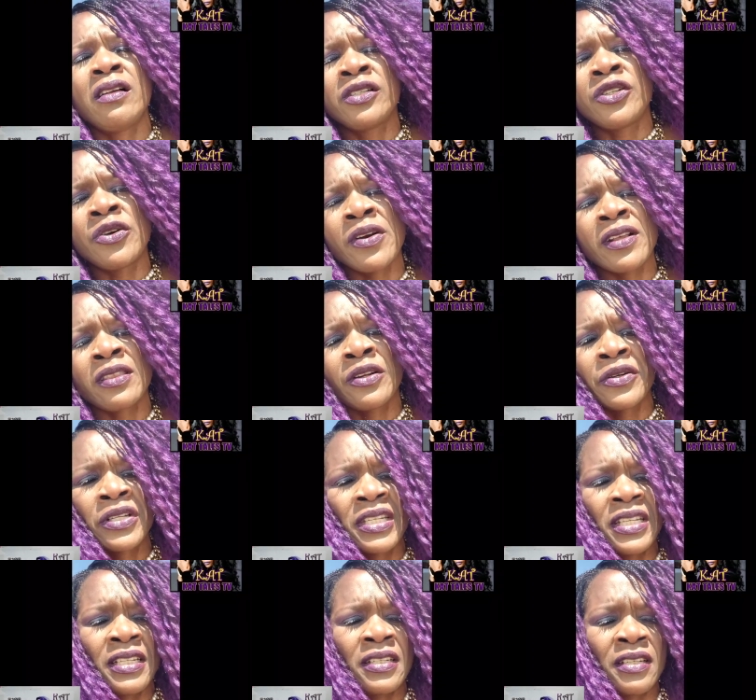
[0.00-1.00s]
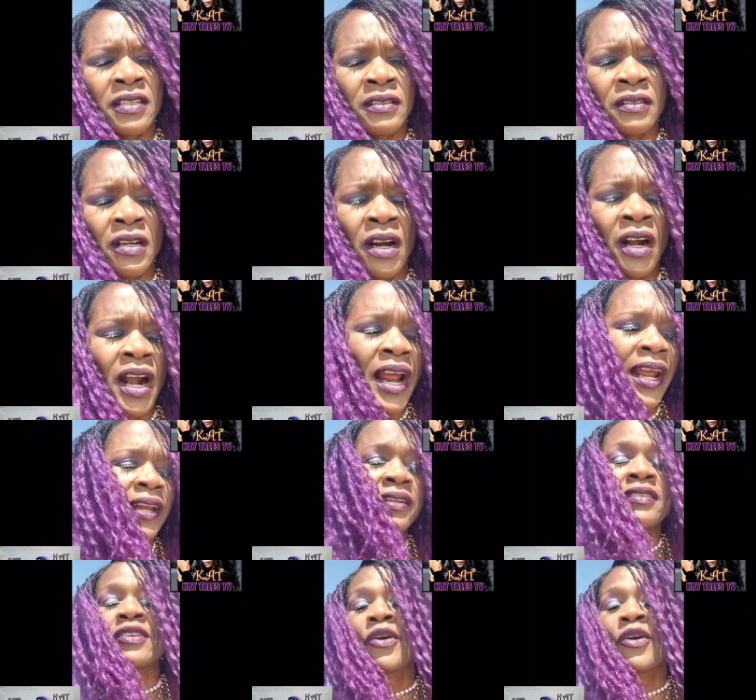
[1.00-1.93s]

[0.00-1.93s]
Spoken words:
during their season. All right?